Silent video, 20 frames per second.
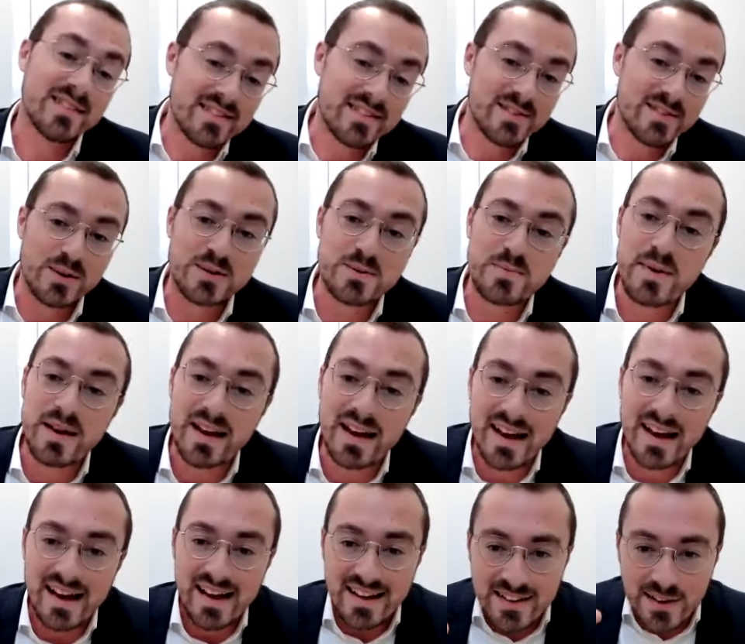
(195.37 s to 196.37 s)
so to
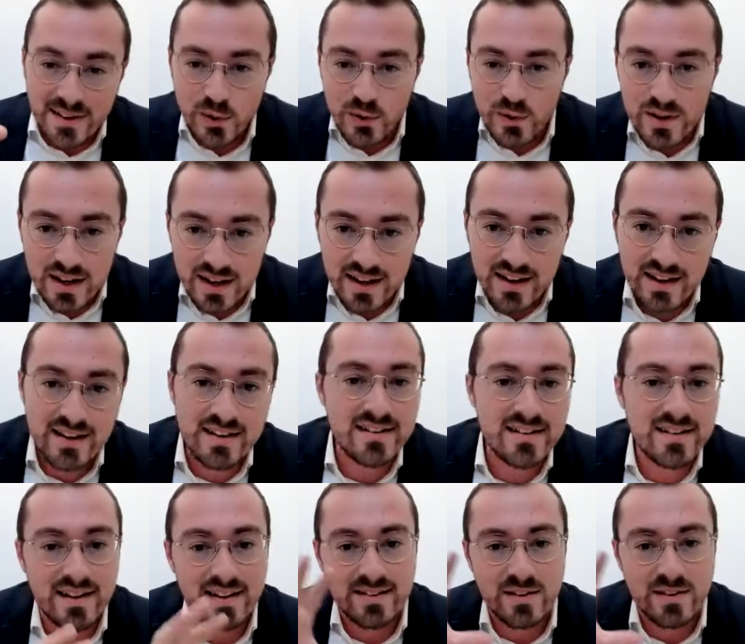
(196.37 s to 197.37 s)
speak, to look
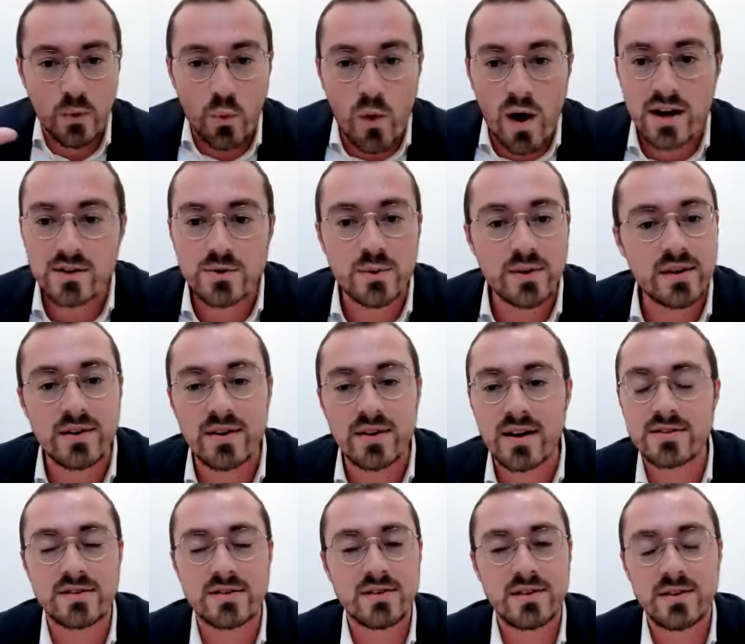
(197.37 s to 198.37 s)
in and to watch what you
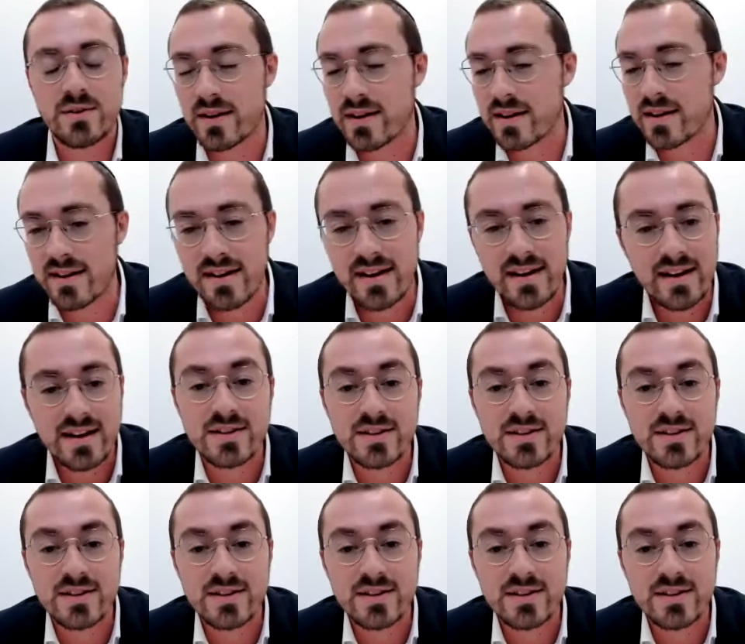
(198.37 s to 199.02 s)
guys are doing.